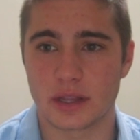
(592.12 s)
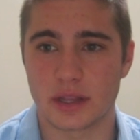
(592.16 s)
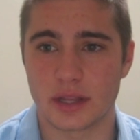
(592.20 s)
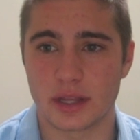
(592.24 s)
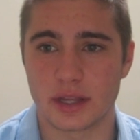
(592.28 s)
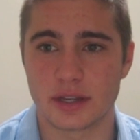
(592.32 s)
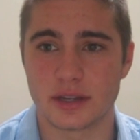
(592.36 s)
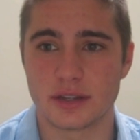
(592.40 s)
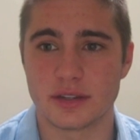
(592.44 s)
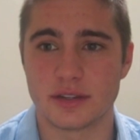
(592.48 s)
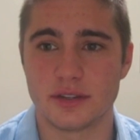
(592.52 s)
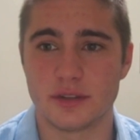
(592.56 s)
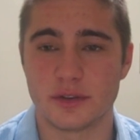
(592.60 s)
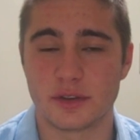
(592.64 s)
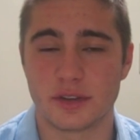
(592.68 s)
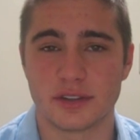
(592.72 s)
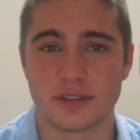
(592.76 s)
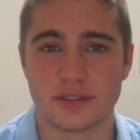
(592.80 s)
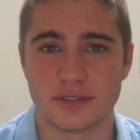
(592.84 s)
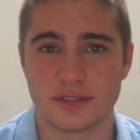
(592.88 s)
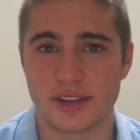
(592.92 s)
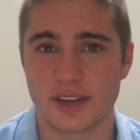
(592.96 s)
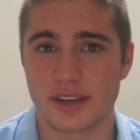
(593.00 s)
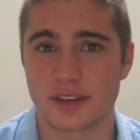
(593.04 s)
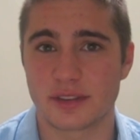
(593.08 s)
and you
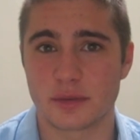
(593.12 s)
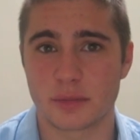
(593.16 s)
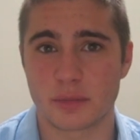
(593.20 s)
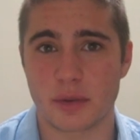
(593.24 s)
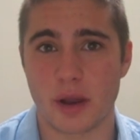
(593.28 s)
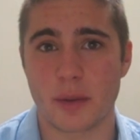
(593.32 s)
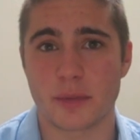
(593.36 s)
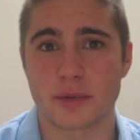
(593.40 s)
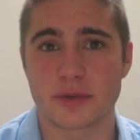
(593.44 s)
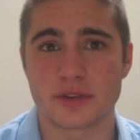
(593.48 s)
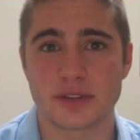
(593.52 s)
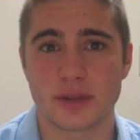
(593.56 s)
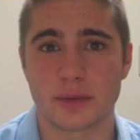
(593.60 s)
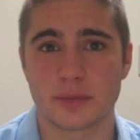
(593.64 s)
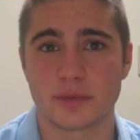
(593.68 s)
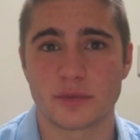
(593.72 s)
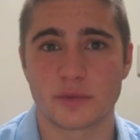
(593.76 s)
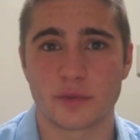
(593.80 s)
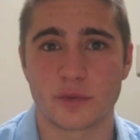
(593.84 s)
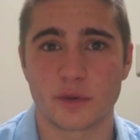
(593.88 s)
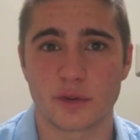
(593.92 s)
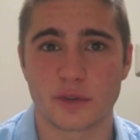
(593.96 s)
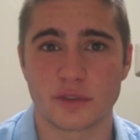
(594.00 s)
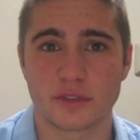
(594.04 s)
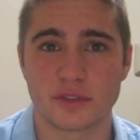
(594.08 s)
can take the proper steps
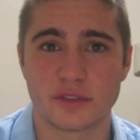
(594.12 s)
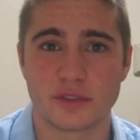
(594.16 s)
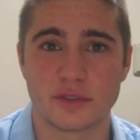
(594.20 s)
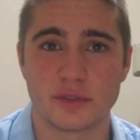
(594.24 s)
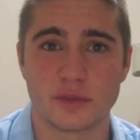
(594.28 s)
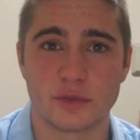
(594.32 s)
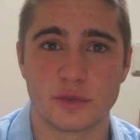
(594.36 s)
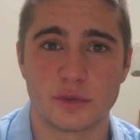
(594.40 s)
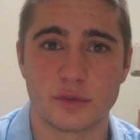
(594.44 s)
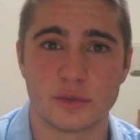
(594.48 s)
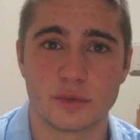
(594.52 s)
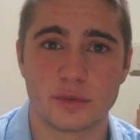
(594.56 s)
forward to